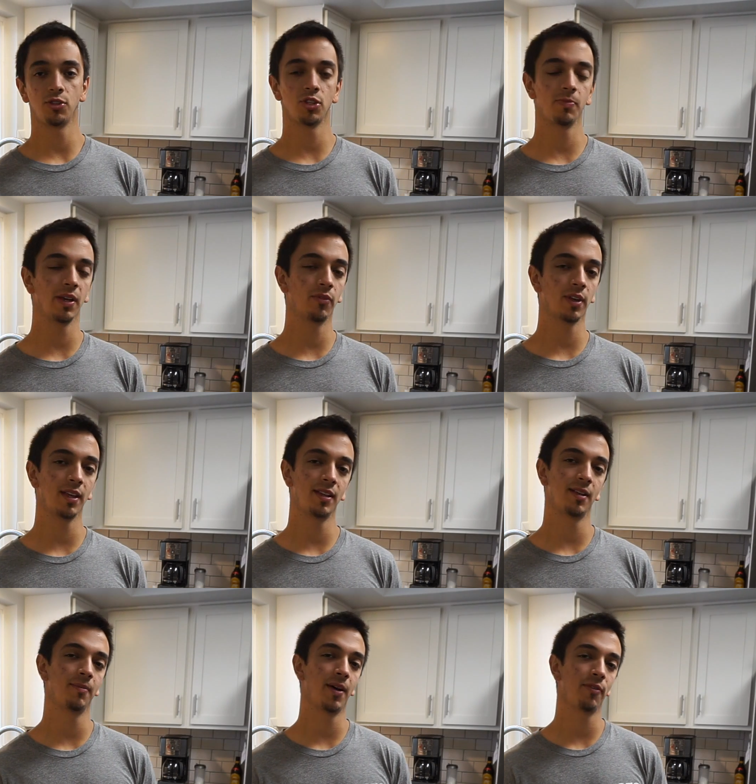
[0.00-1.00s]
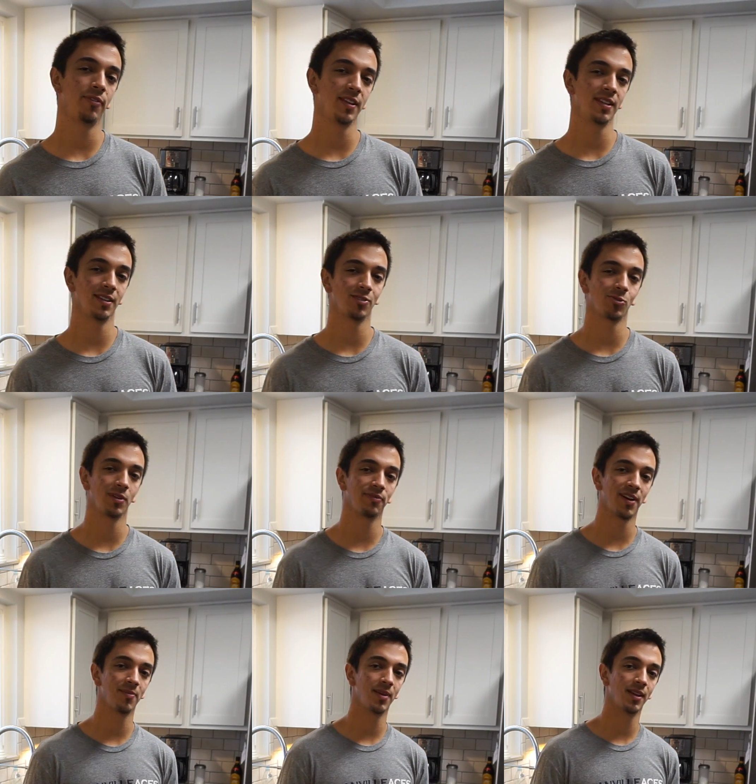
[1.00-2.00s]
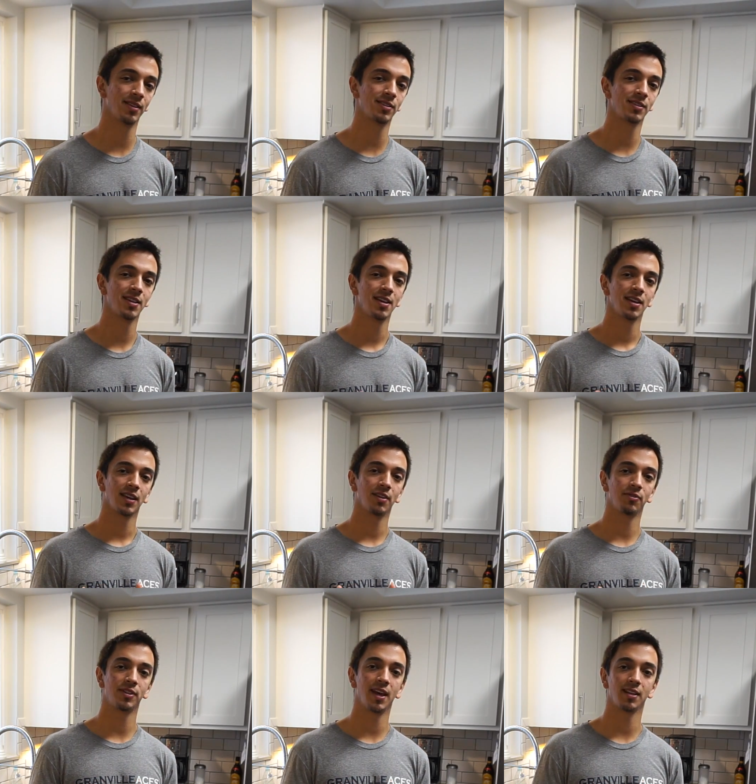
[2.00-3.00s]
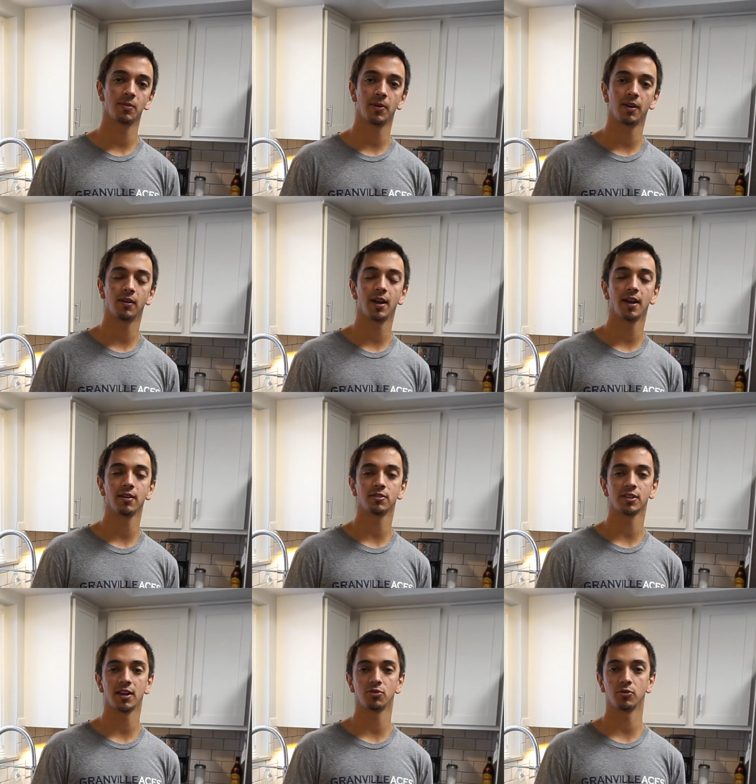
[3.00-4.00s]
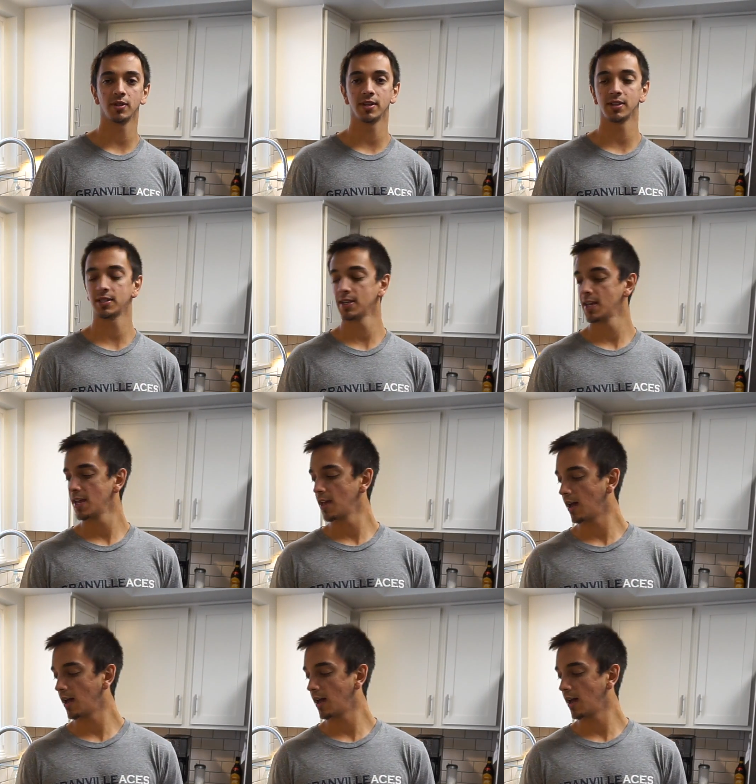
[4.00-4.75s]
You should be able to get done in about 15 to 25 minutes, give or take, depending on how your schedule is.